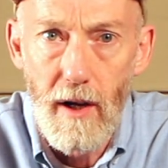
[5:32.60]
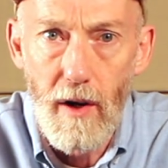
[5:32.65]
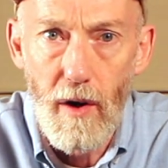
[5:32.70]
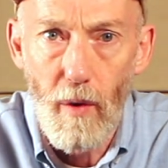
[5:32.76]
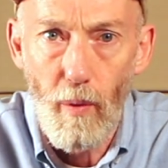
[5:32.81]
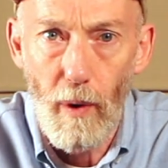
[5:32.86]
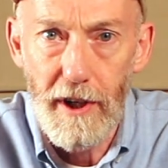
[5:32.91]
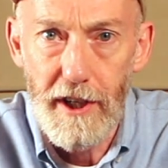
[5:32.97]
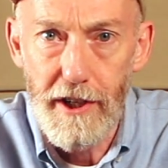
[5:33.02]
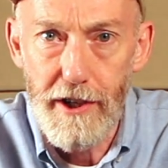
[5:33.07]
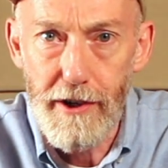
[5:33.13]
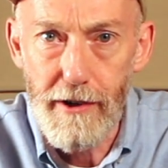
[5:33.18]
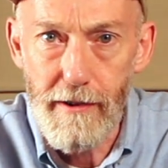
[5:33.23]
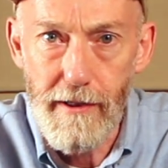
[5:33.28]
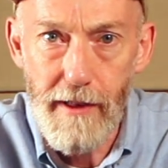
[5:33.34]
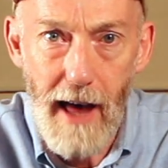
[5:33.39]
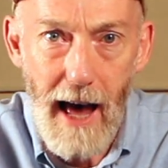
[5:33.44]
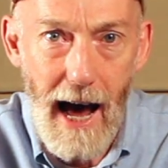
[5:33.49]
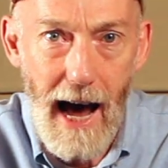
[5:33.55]
When you do
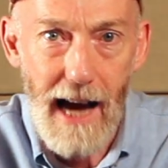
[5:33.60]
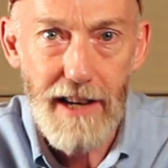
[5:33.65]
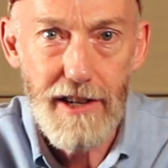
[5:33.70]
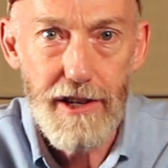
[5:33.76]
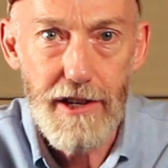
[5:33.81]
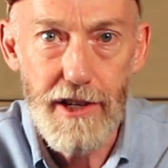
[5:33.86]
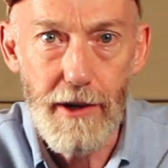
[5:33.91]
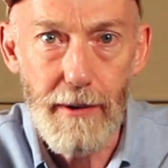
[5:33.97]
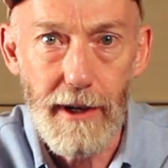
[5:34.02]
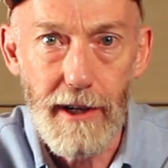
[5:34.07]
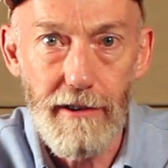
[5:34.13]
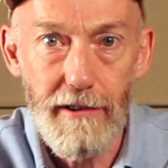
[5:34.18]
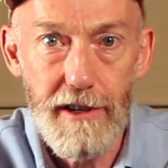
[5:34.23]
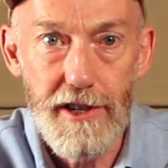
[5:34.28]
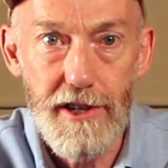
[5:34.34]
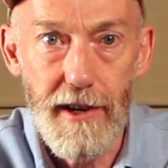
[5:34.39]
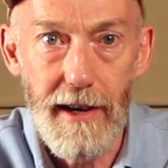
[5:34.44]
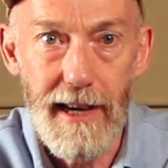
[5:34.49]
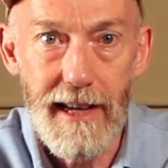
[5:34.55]
that, you
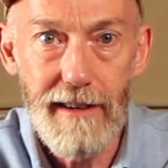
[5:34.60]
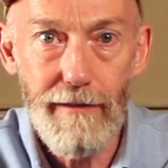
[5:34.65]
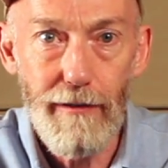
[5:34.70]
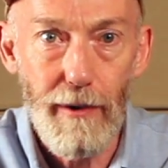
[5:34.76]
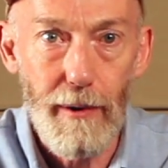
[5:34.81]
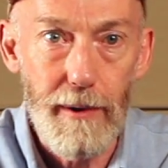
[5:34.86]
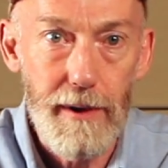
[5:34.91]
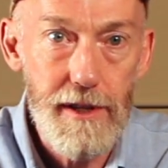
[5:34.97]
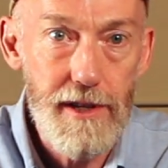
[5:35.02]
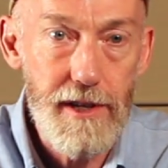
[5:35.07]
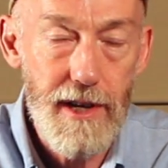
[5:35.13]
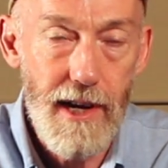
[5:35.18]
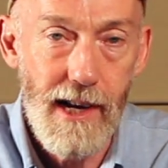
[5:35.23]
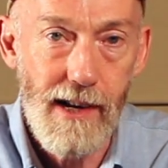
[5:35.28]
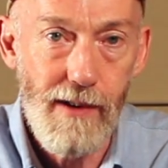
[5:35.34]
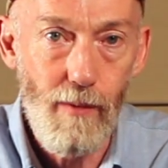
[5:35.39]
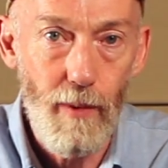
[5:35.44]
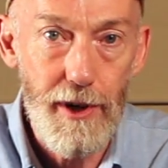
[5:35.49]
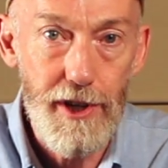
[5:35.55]
increase your influence
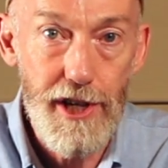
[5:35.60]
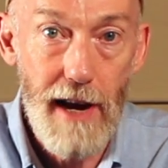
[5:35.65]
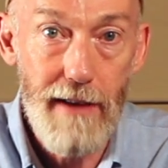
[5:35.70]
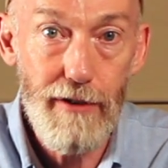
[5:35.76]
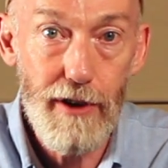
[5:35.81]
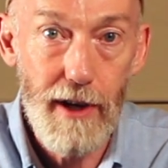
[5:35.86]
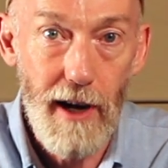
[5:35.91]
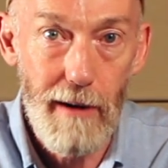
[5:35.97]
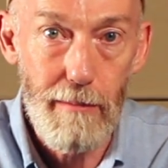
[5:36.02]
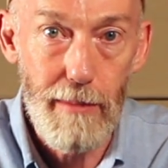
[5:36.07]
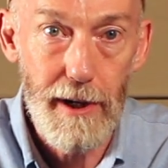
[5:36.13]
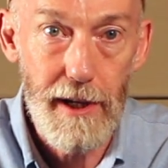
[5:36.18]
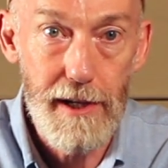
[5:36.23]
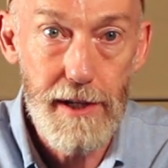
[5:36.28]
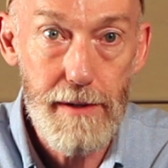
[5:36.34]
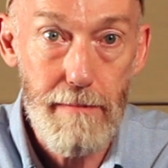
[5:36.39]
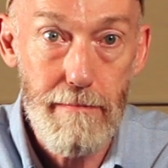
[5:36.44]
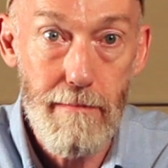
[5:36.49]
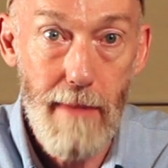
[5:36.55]
in whichever
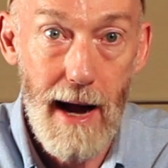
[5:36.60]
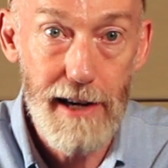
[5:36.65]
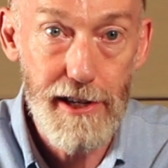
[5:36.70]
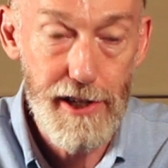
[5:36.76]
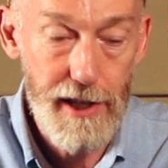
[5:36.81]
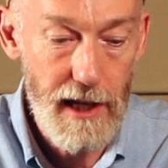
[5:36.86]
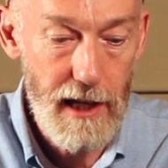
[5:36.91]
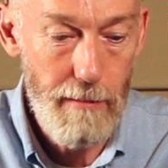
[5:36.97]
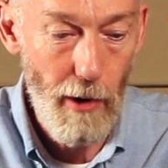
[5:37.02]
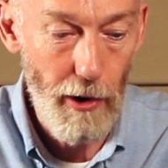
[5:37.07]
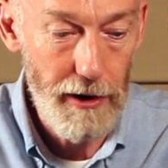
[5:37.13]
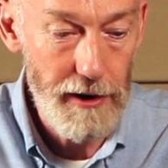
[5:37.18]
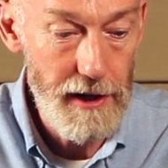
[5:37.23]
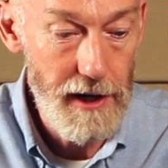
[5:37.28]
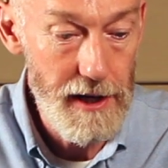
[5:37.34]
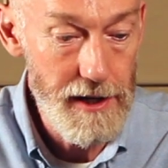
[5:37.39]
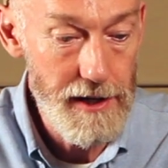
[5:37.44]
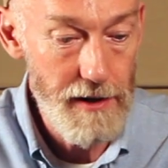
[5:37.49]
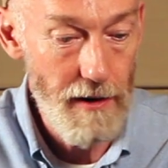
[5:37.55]
companies match the
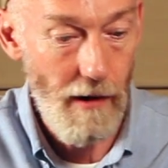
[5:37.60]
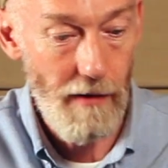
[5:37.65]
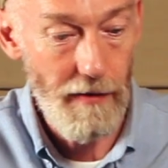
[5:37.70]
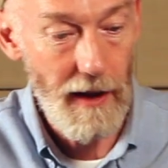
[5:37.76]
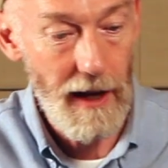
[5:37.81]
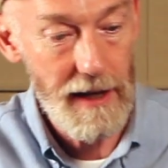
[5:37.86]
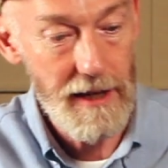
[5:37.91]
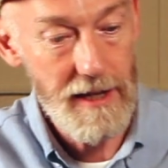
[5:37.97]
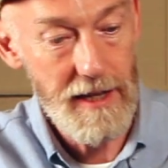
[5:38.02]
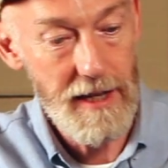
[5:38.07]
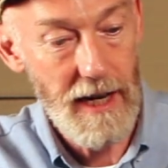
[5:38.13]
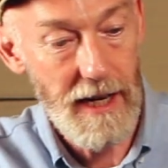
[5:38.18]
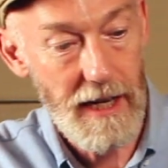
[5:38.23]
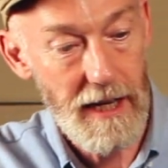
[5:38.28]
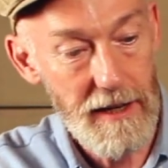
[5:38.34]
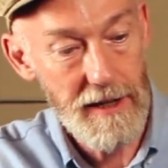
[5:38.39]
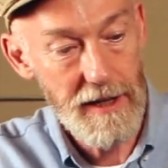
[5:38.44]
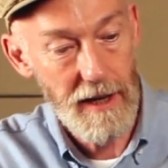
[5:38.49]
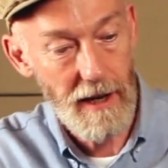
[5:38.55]
commodities on that
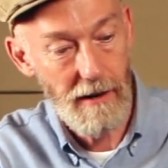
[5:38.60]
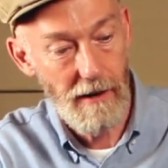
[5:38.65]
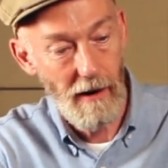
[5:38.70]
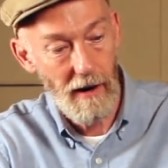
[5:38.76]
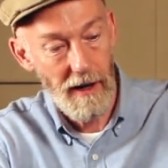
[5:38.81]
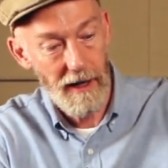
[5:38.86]
city. So I